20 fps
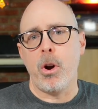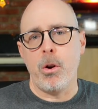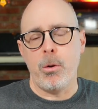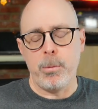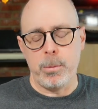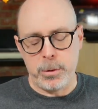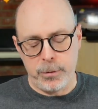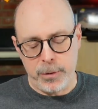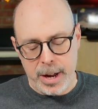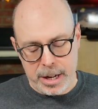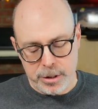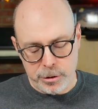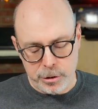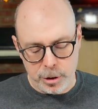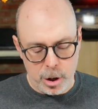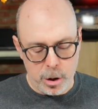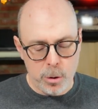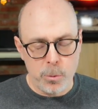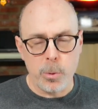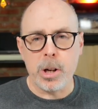Combs Fast
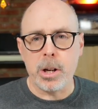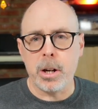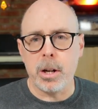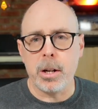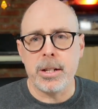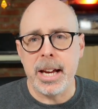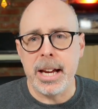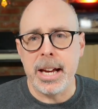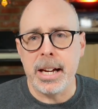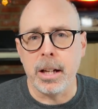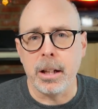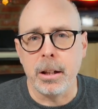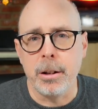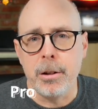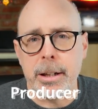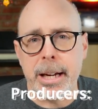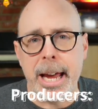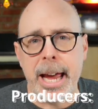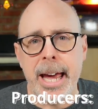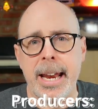Load, we're going to take a
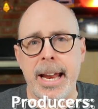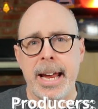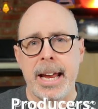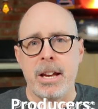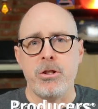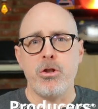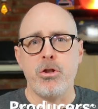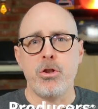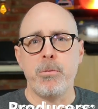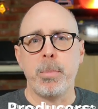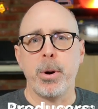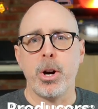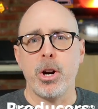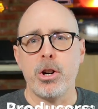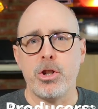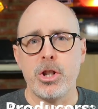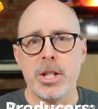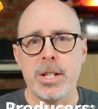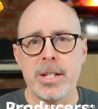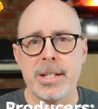look at a new
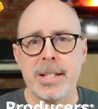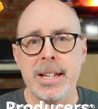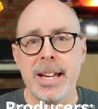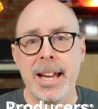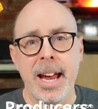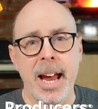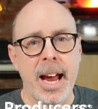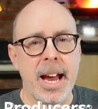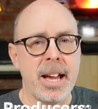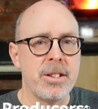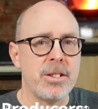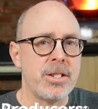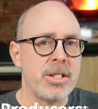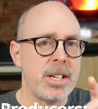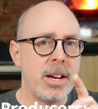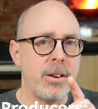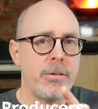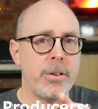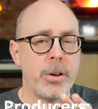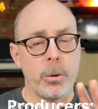purchase and
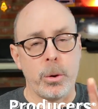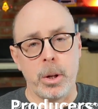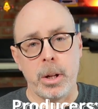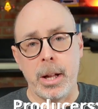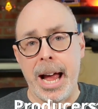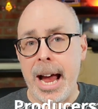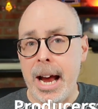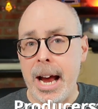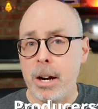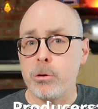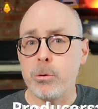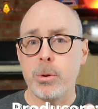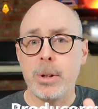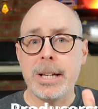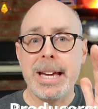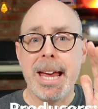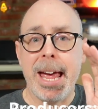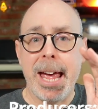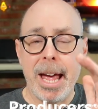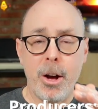see if it will
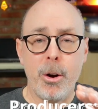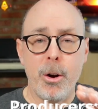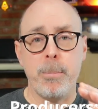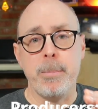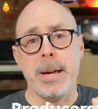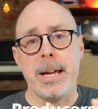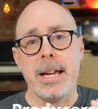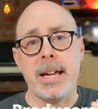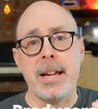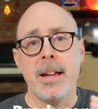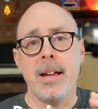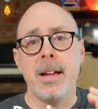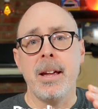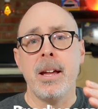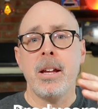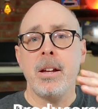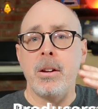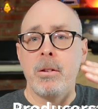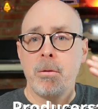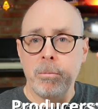actually help me
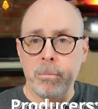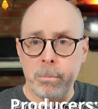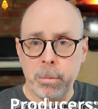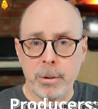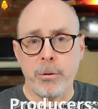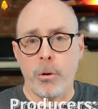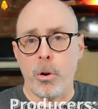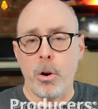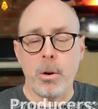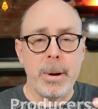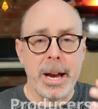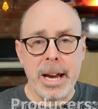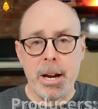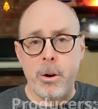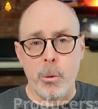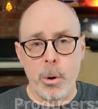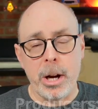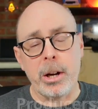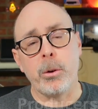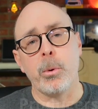perform a
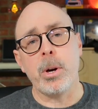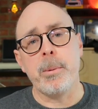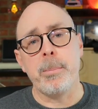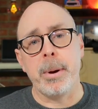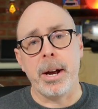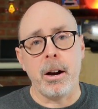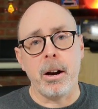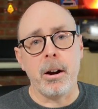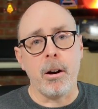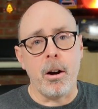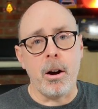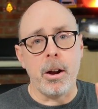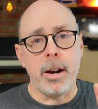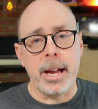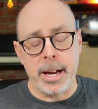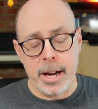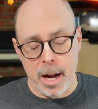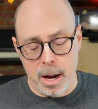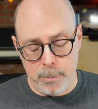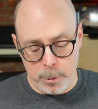quick repair on
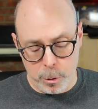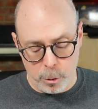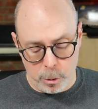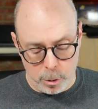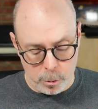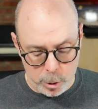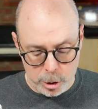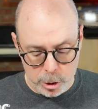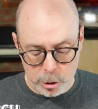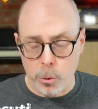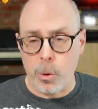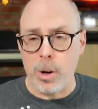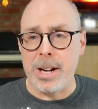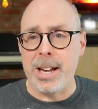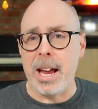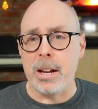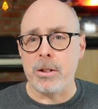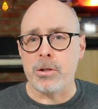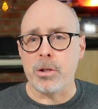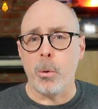a Commodore
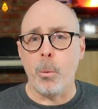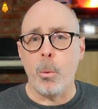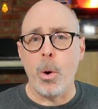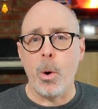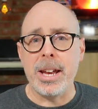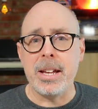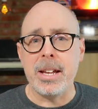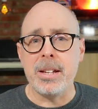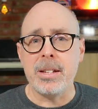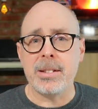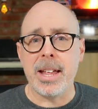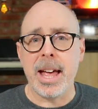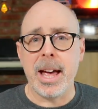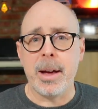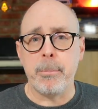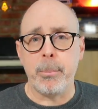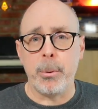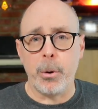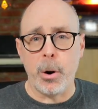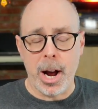128. So what is
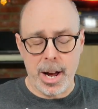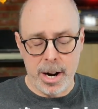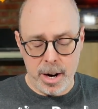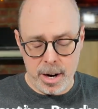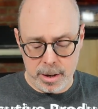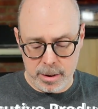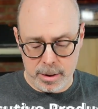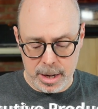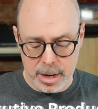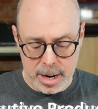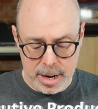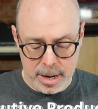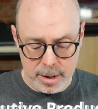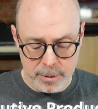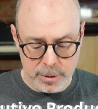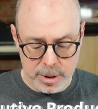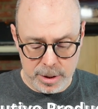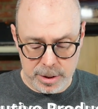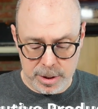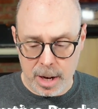that product that I
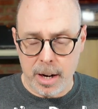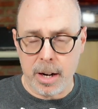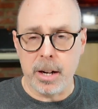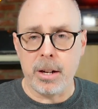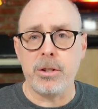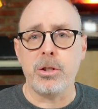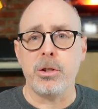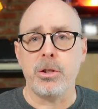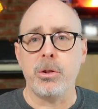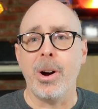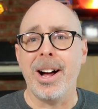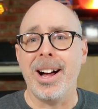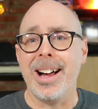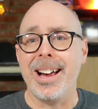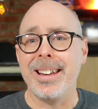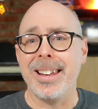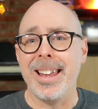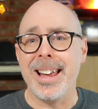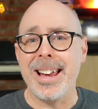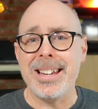have decided to
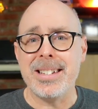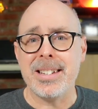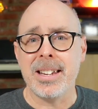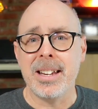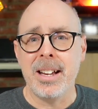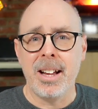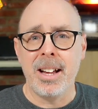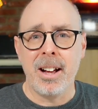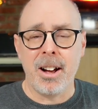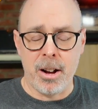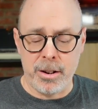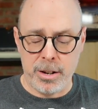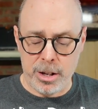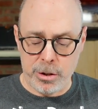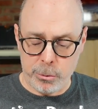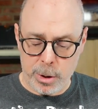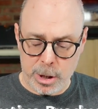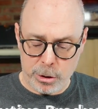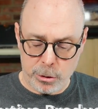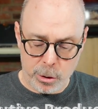highlight on
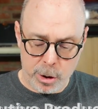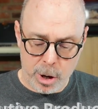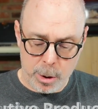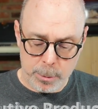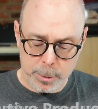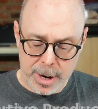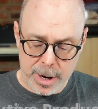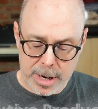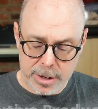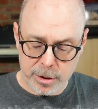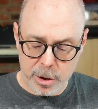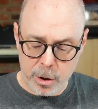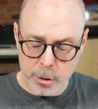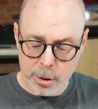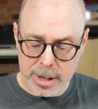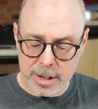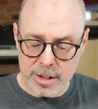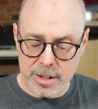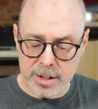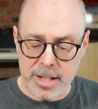this Retro Combs Fast
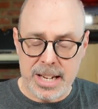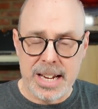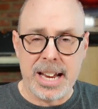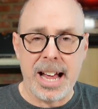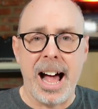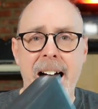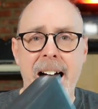Load? It is the